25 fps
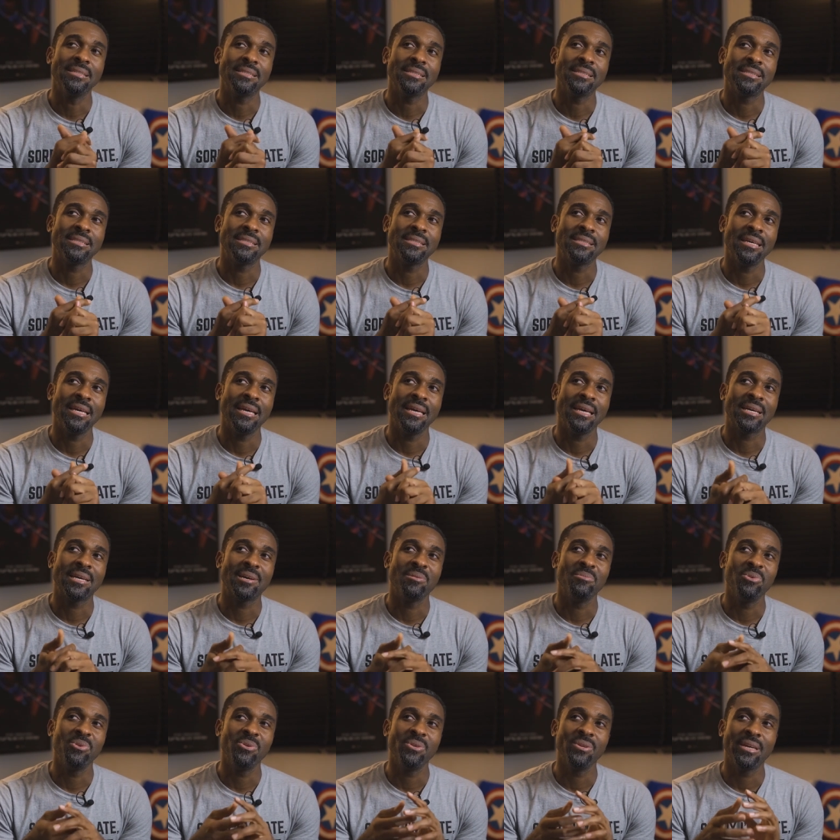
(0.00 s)
I say
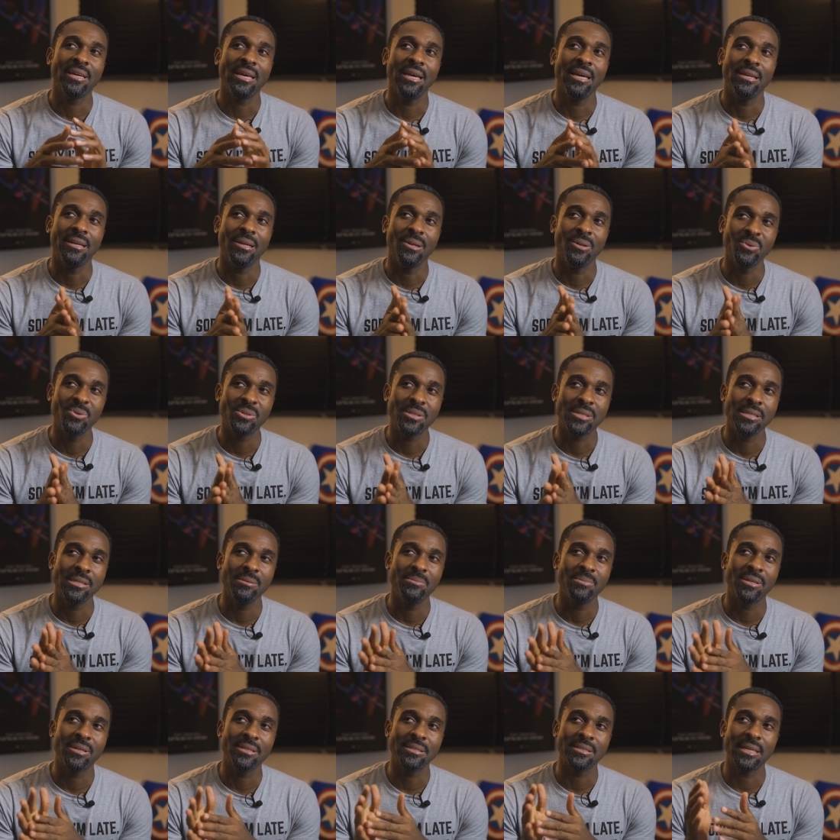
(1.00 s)
communicate loosely
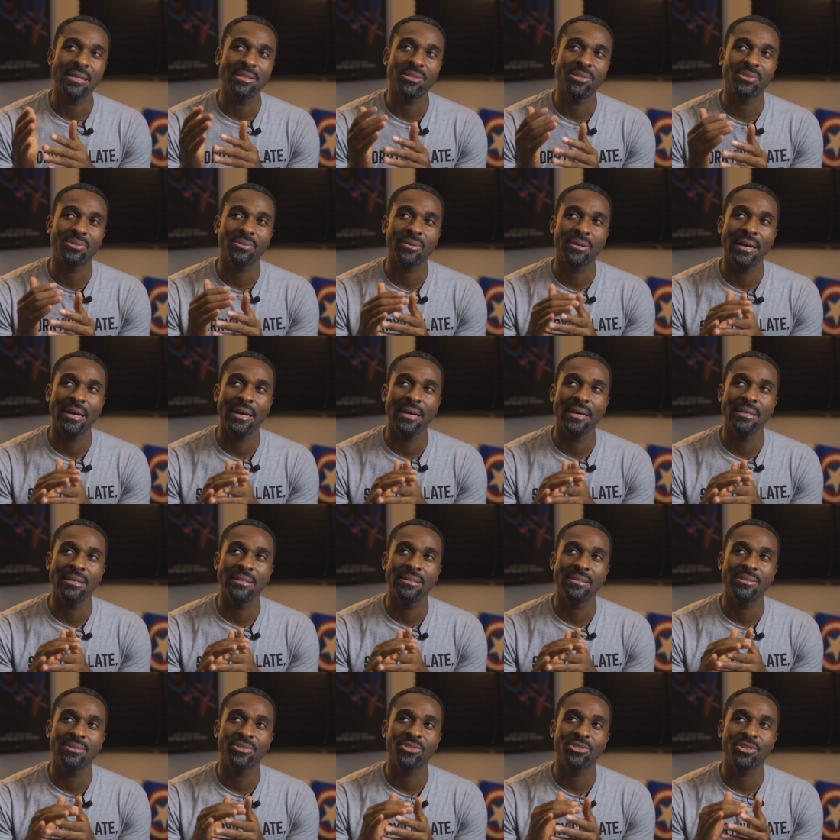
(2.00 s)
because I
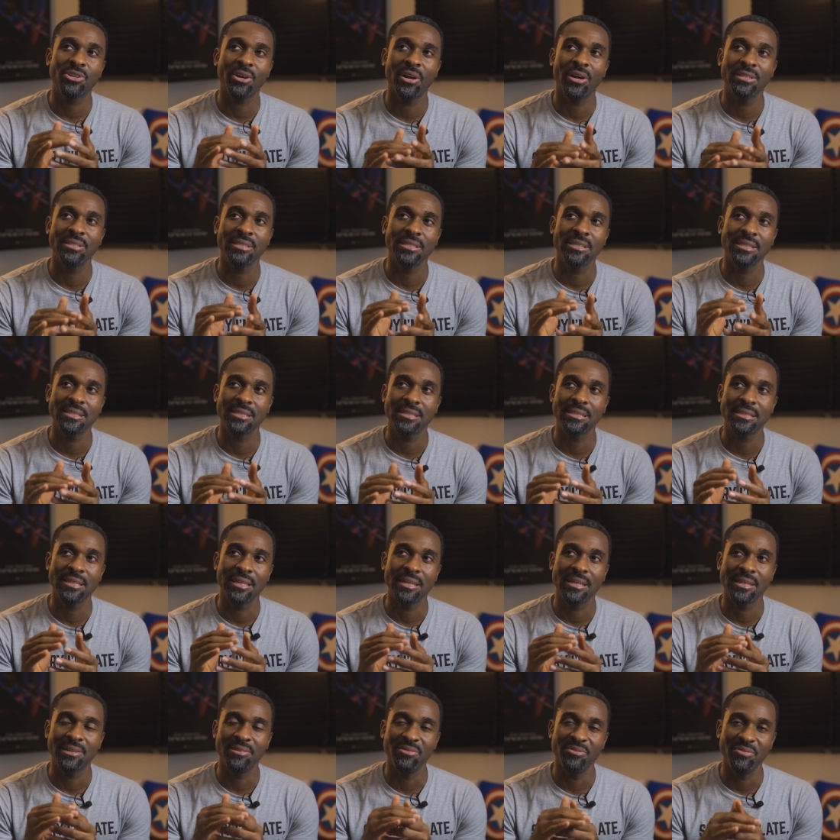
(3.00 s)
tried charging this
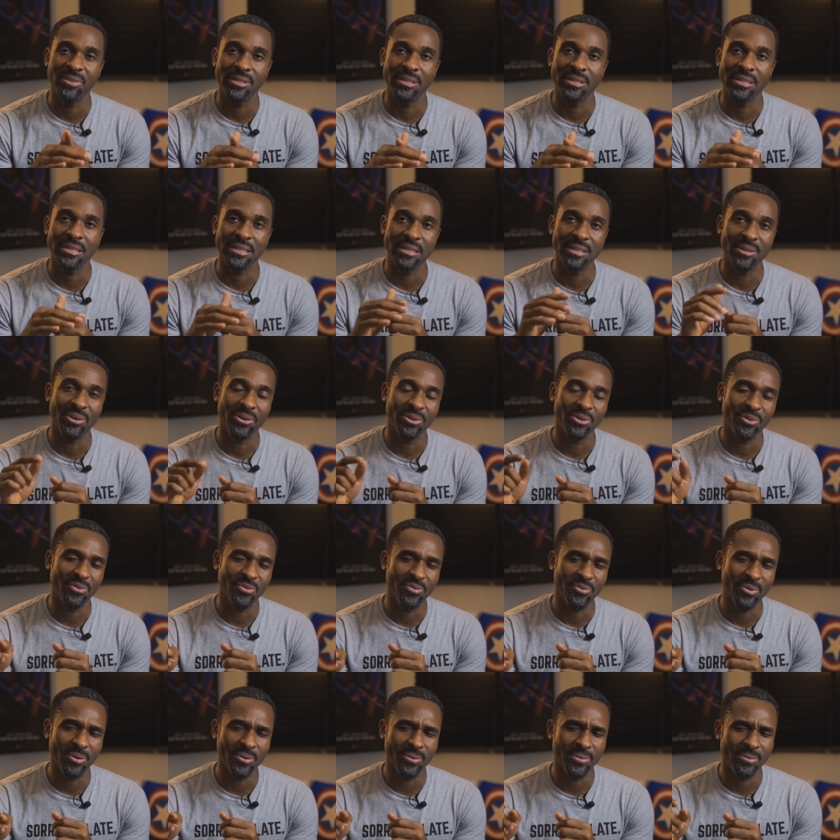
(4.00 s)
thing conveniently on the
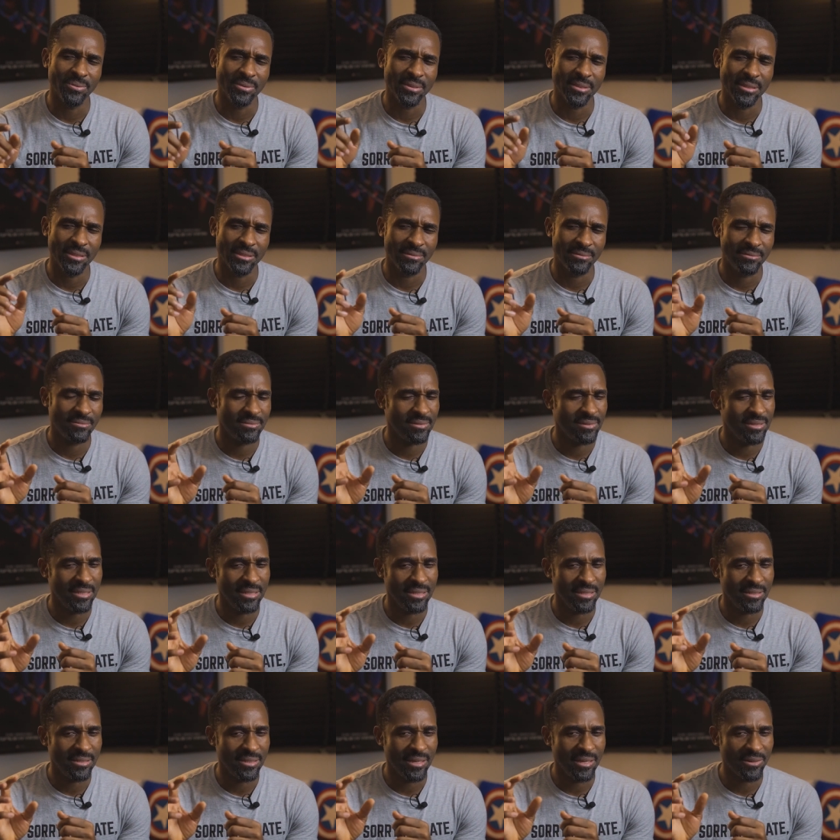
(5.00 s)
phone. It,
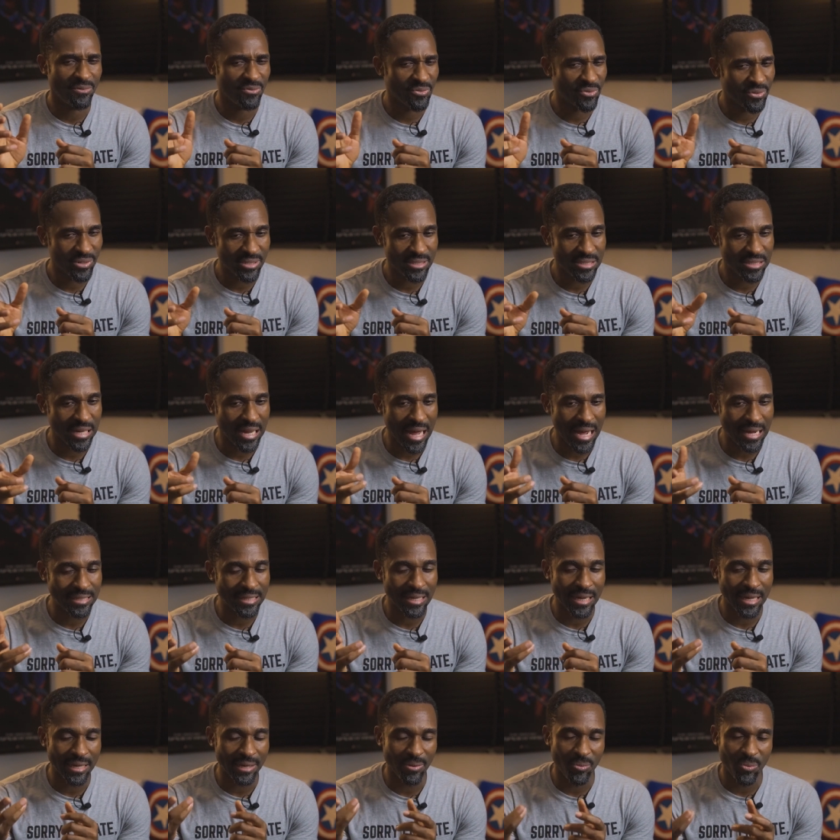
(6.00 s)
it, at first it
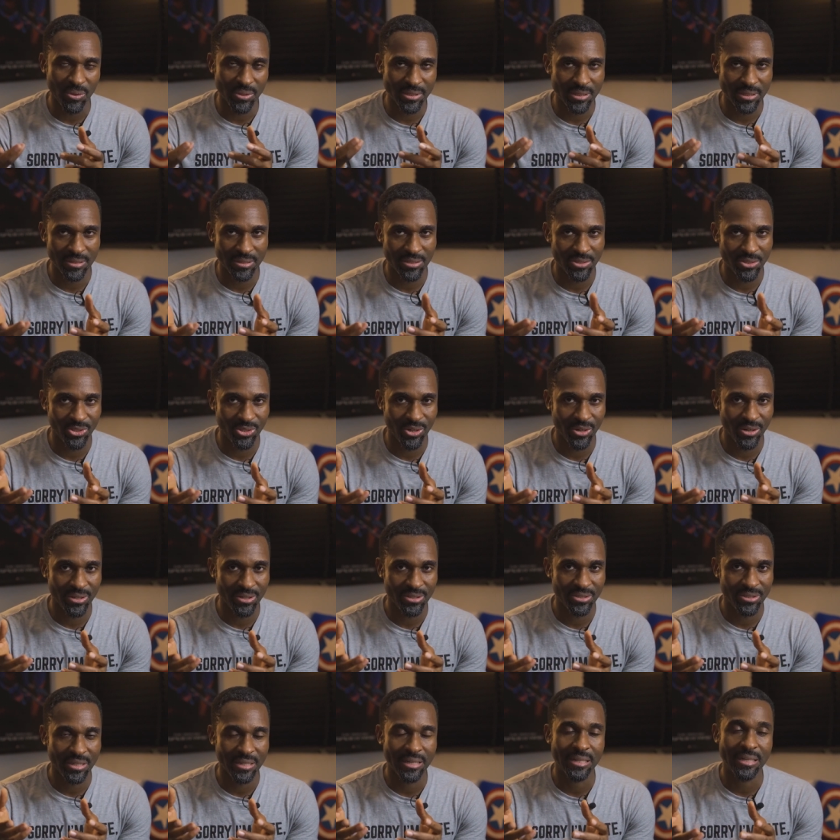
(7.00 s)
acted like it wasn't gonna
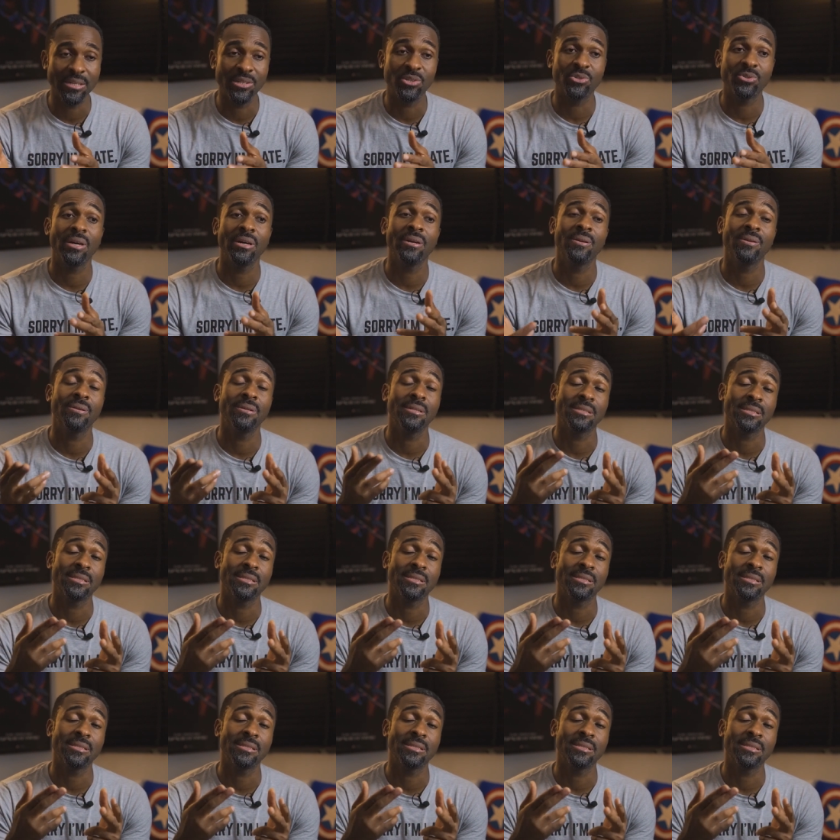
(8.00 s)
charge and then I tried it